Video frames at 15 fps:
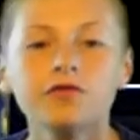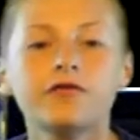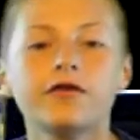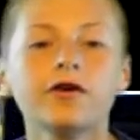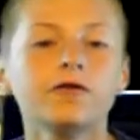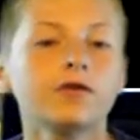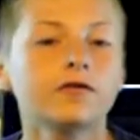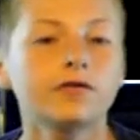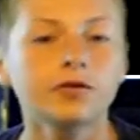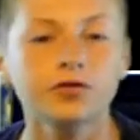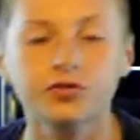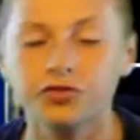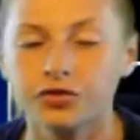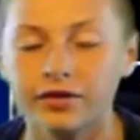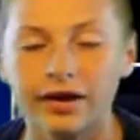Phil Rivers
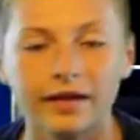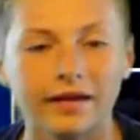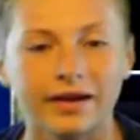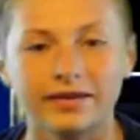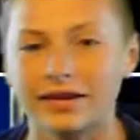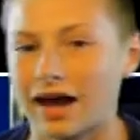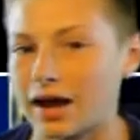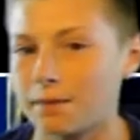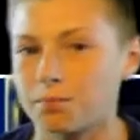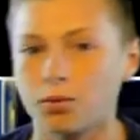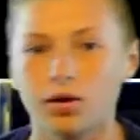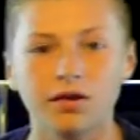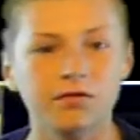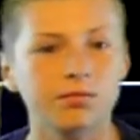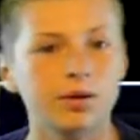should get like 9
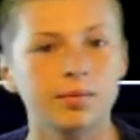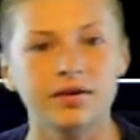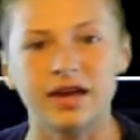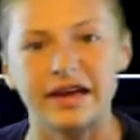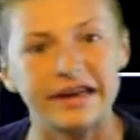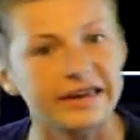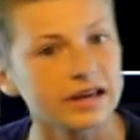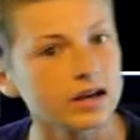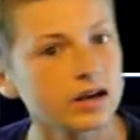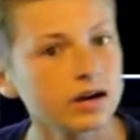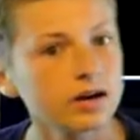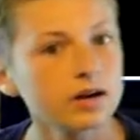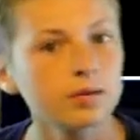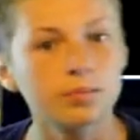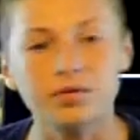points, maybe 8,
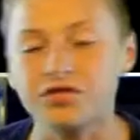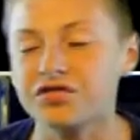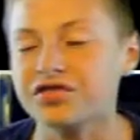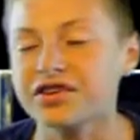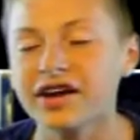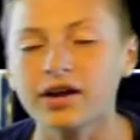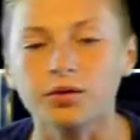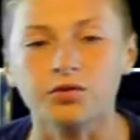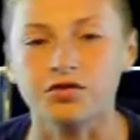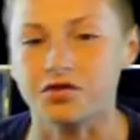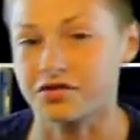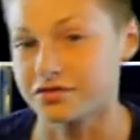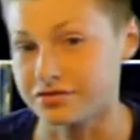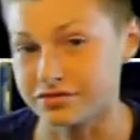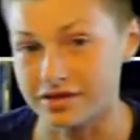but Seattle's
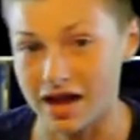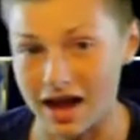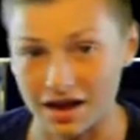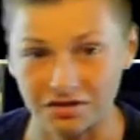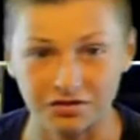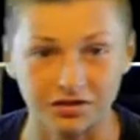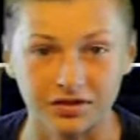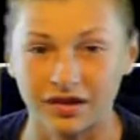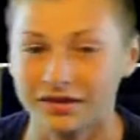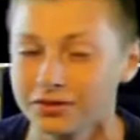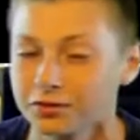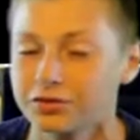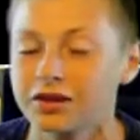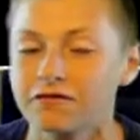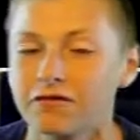just nasty. Like, the
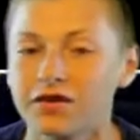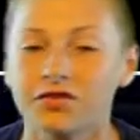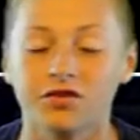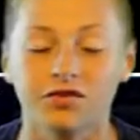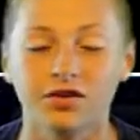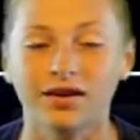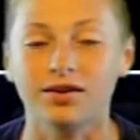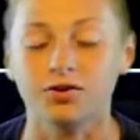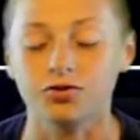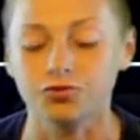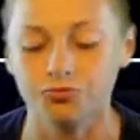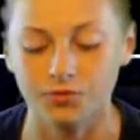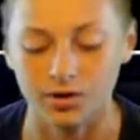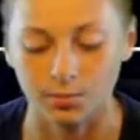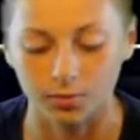defense is
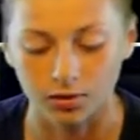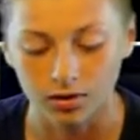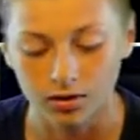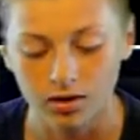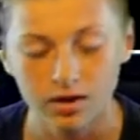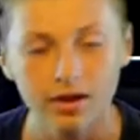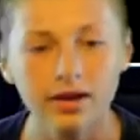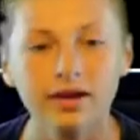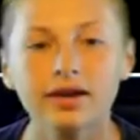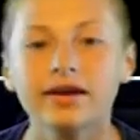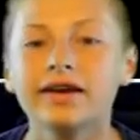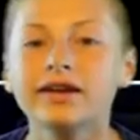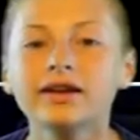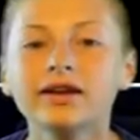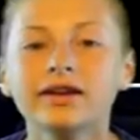incredible.
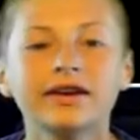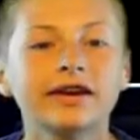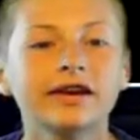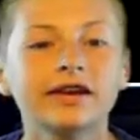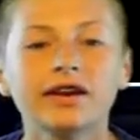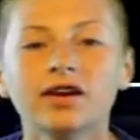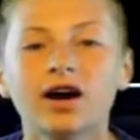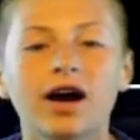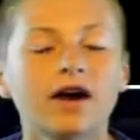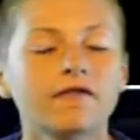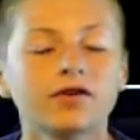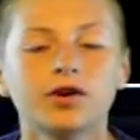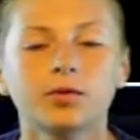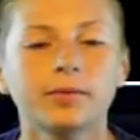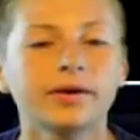He did not have
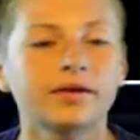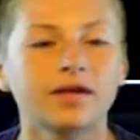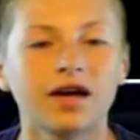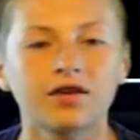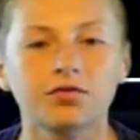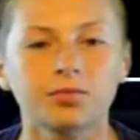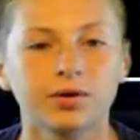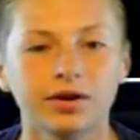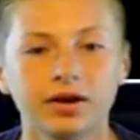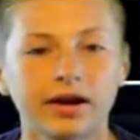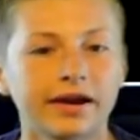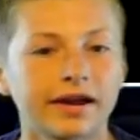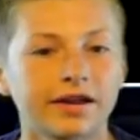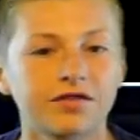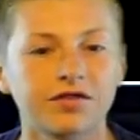a good week last week
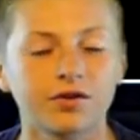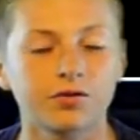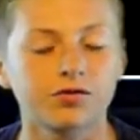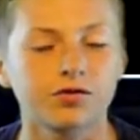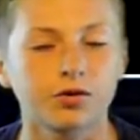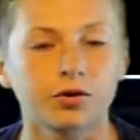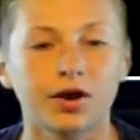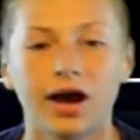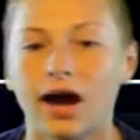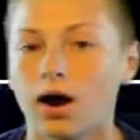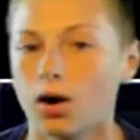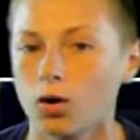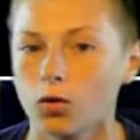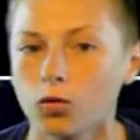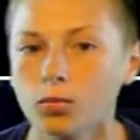against Arizona at
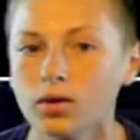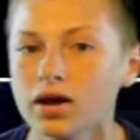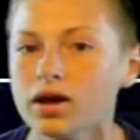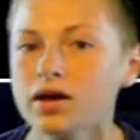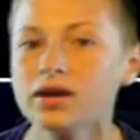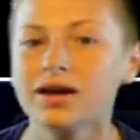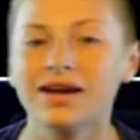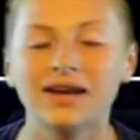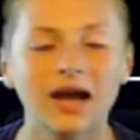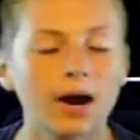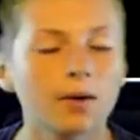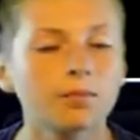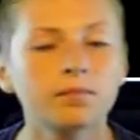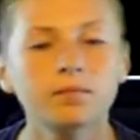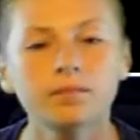home, and
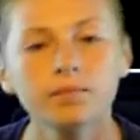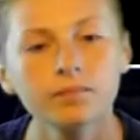now,